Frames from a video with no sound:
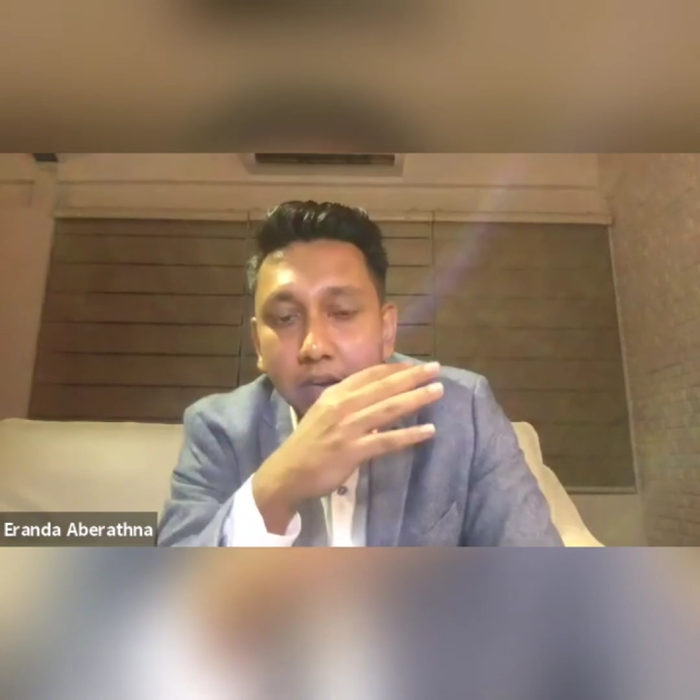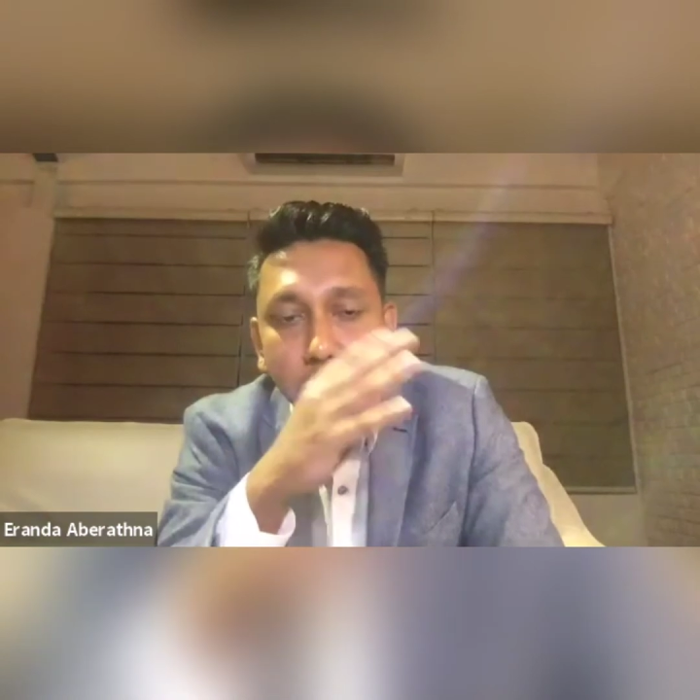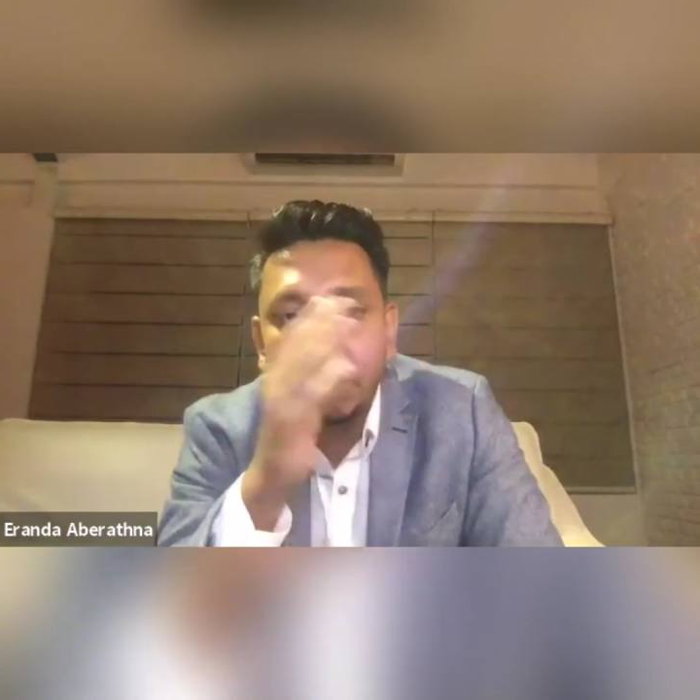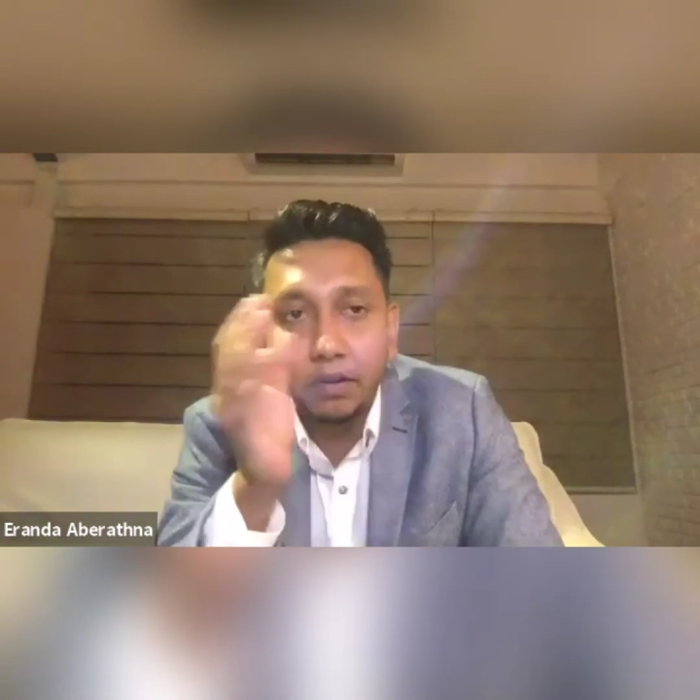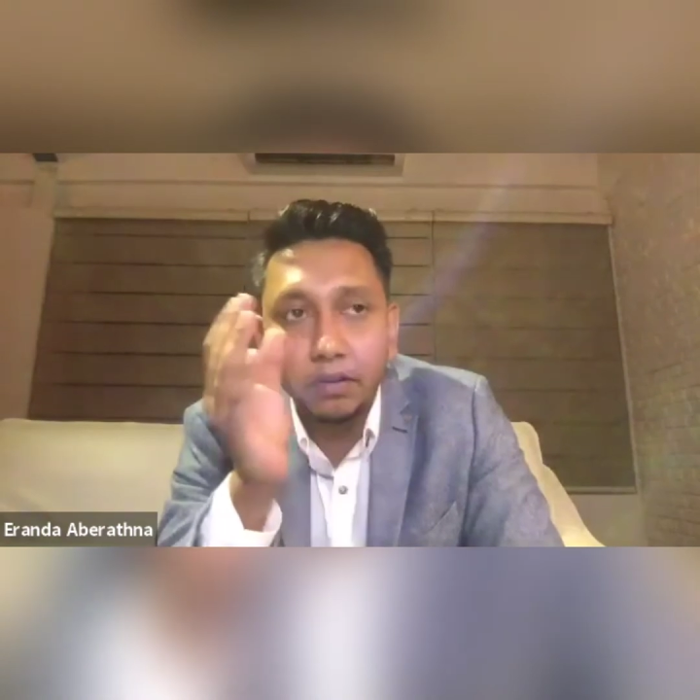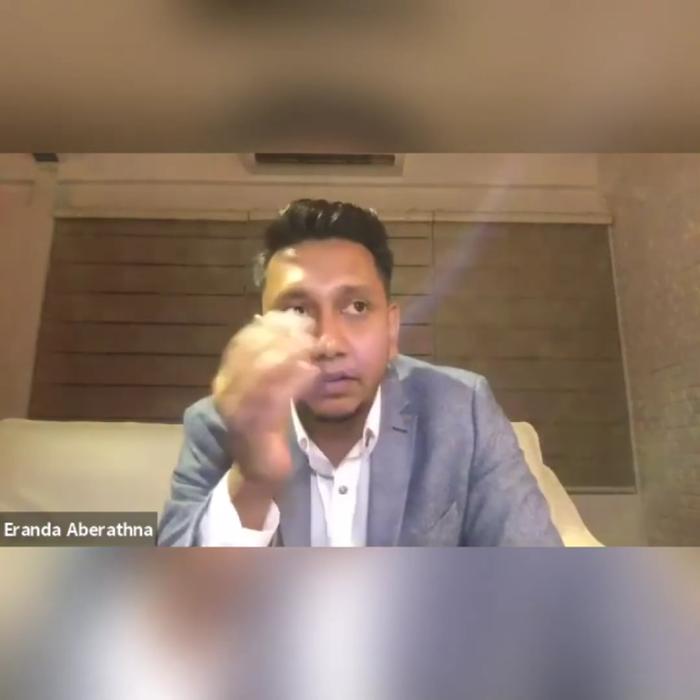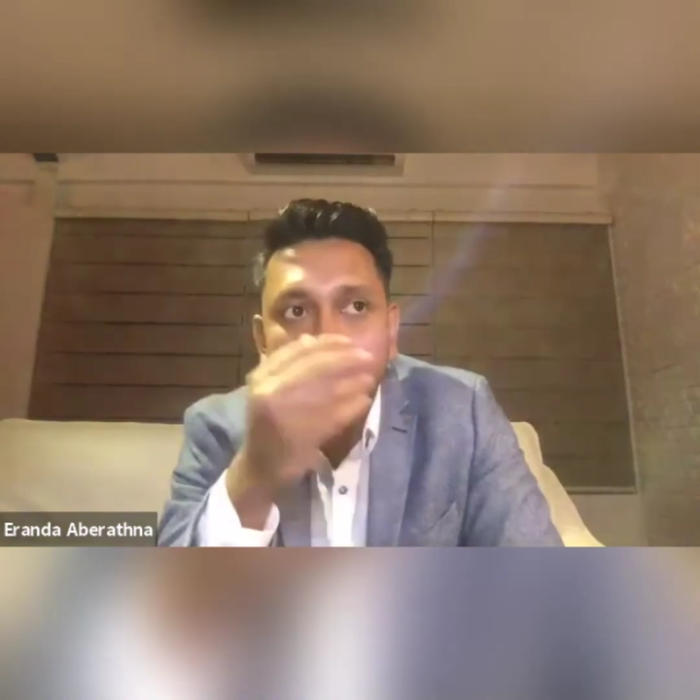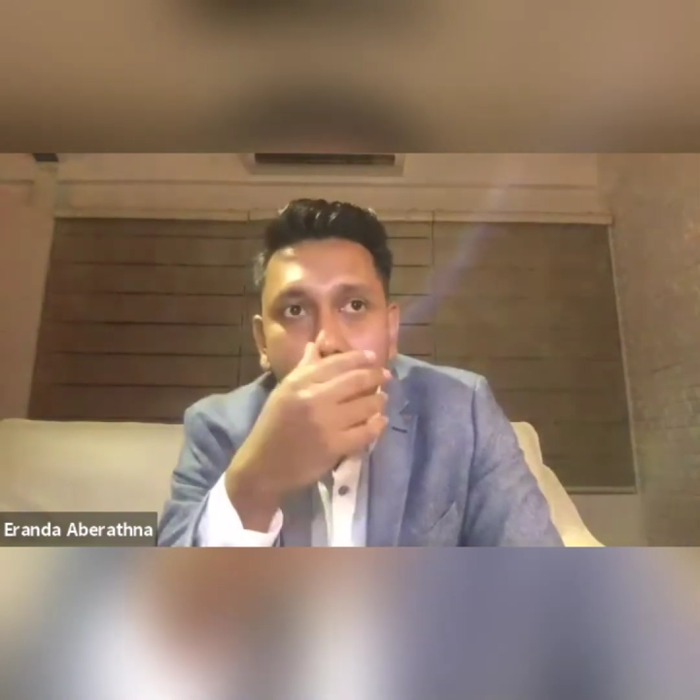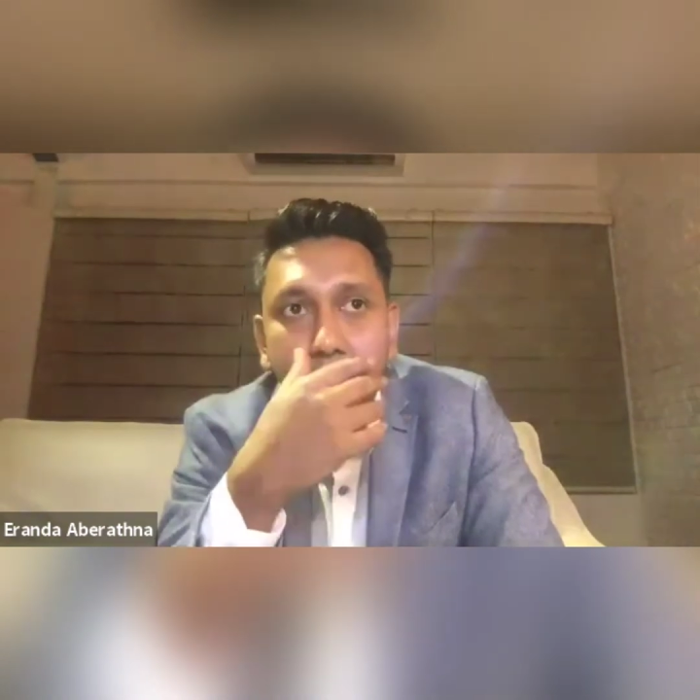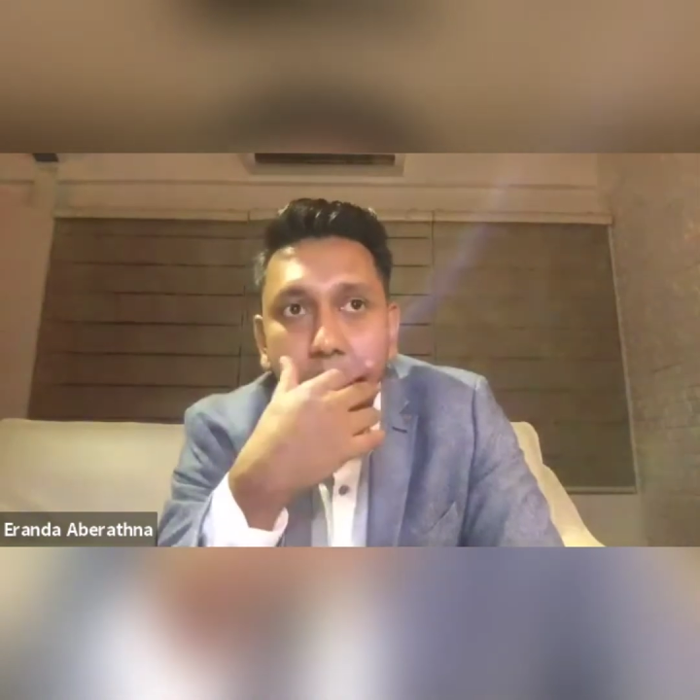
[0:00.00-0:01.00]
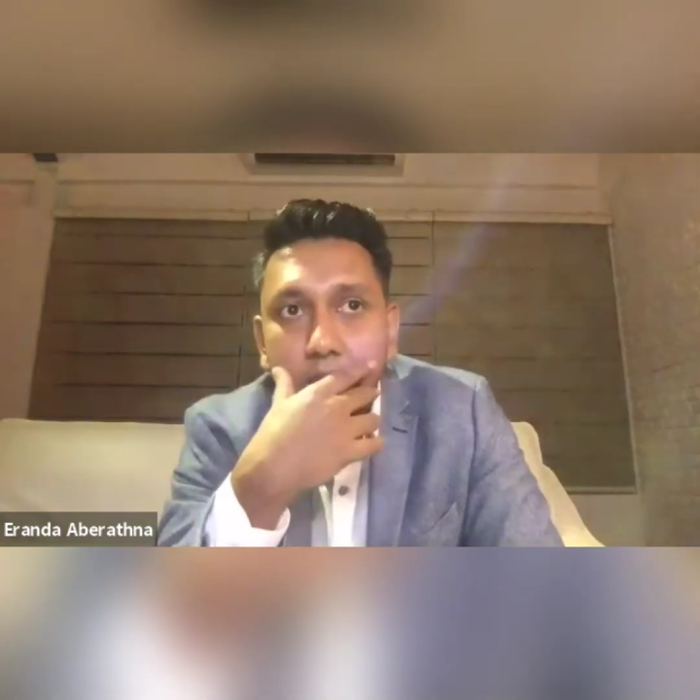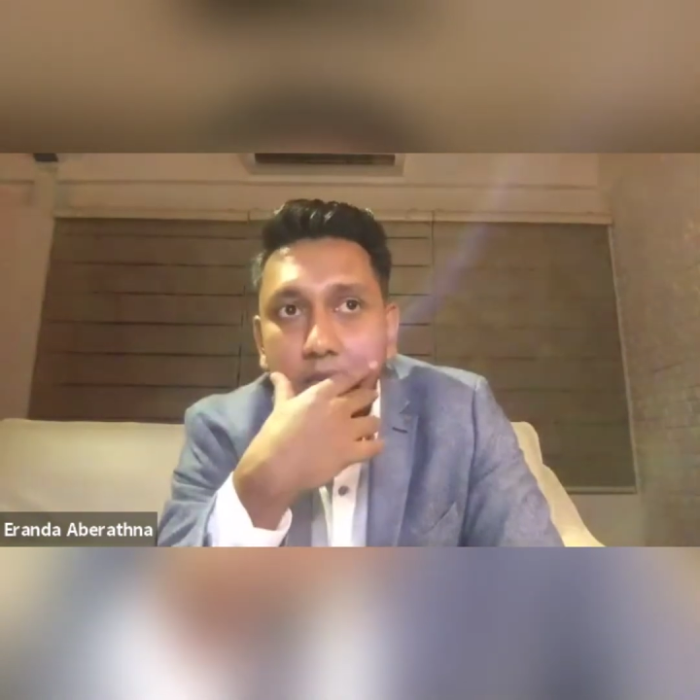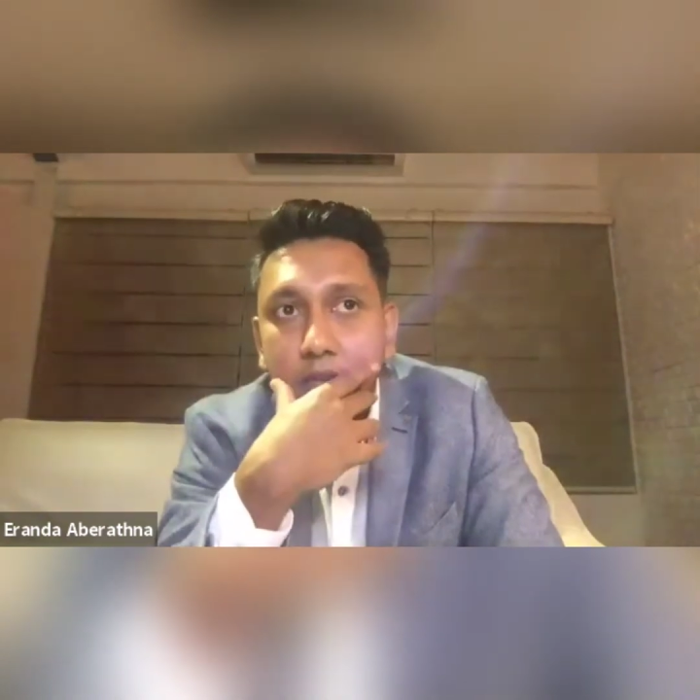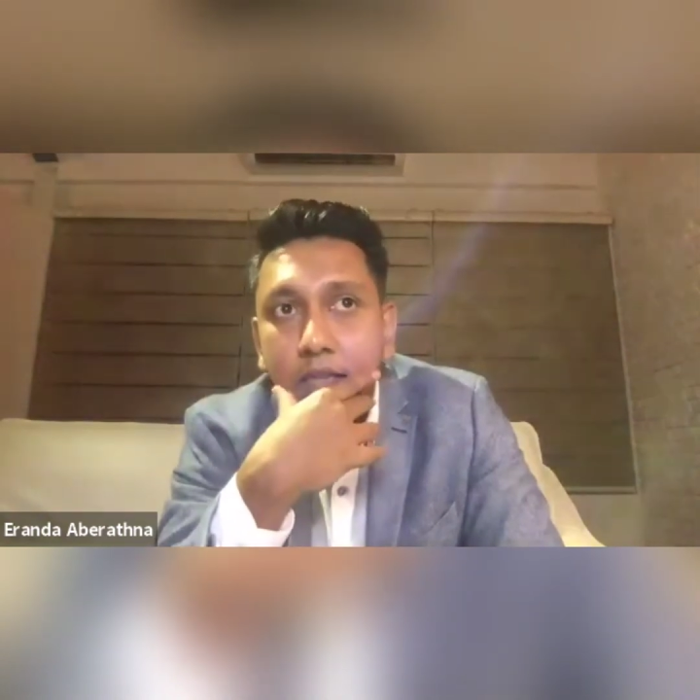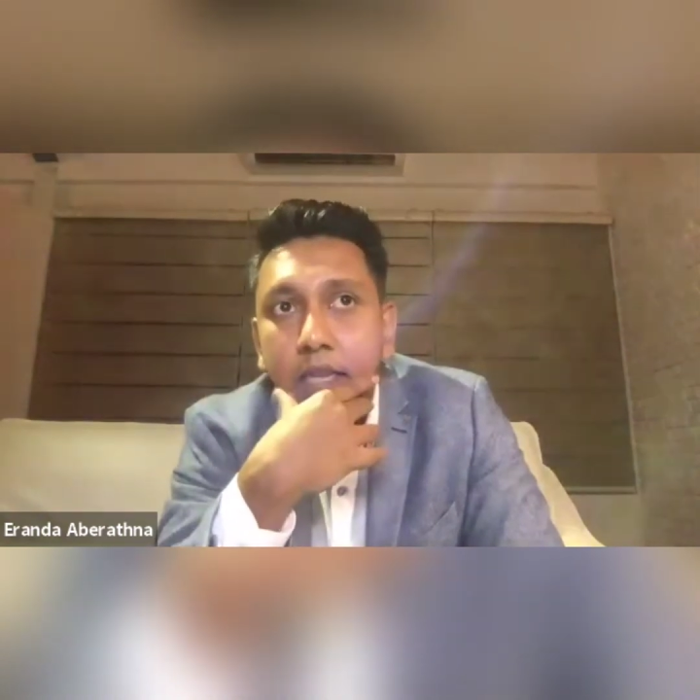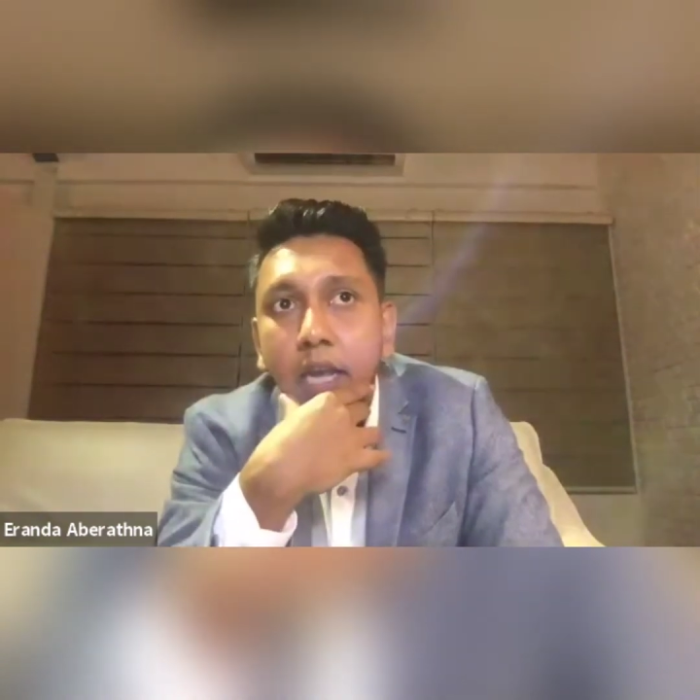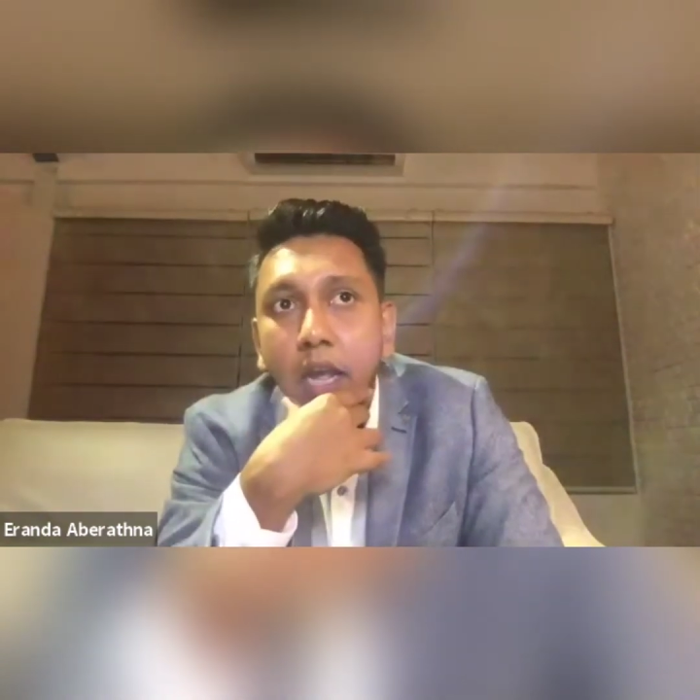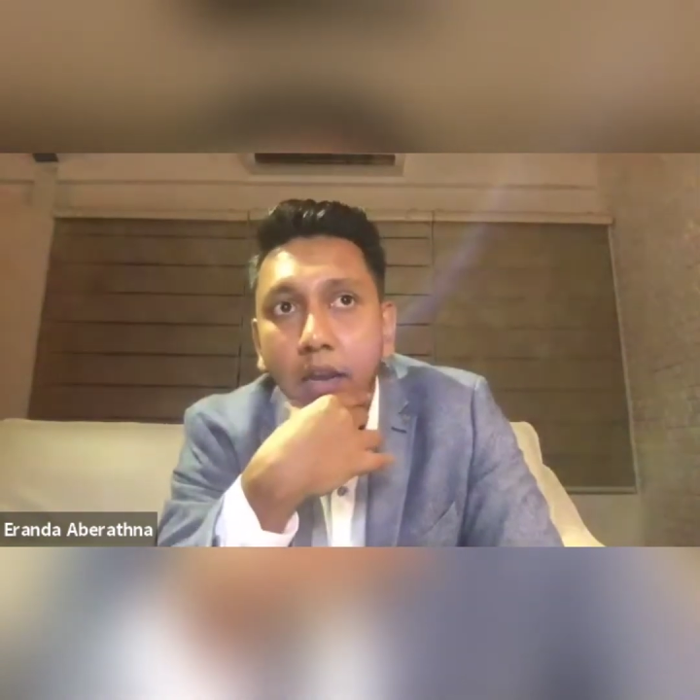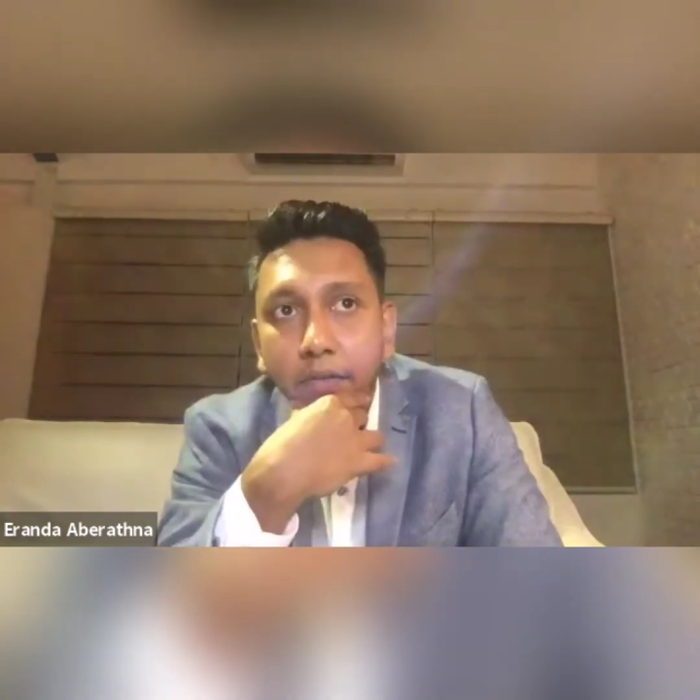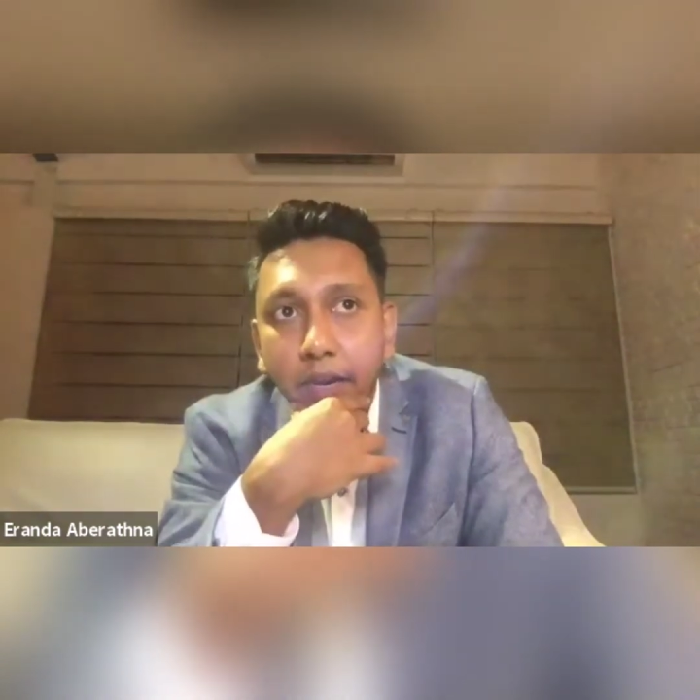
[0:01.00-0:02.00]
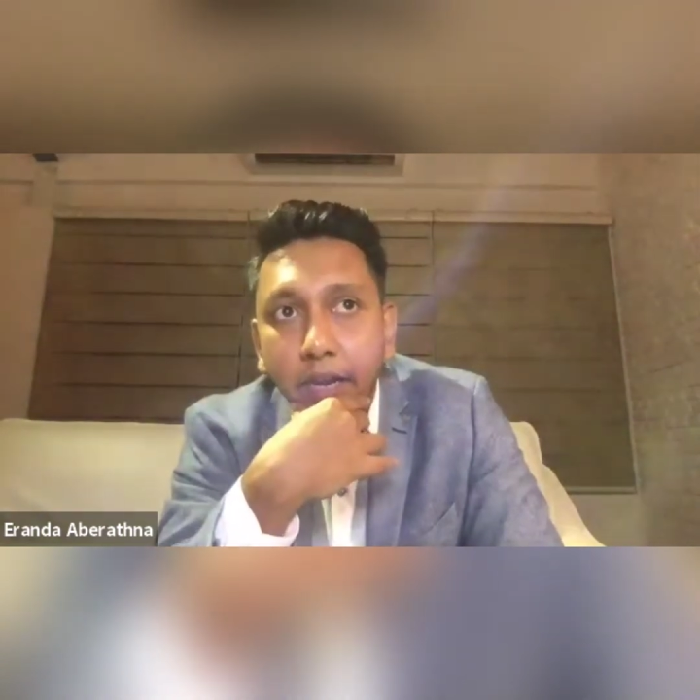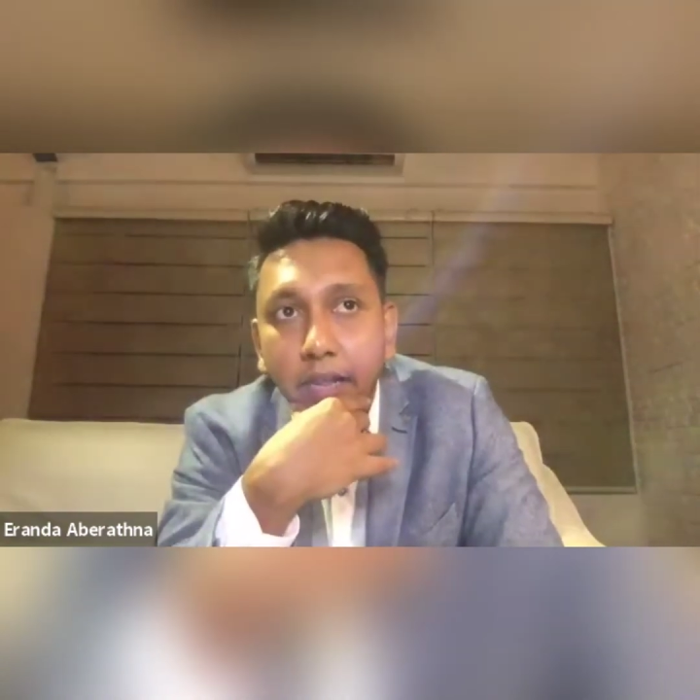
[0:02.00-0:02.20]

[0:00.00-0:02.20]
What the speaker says: across the country,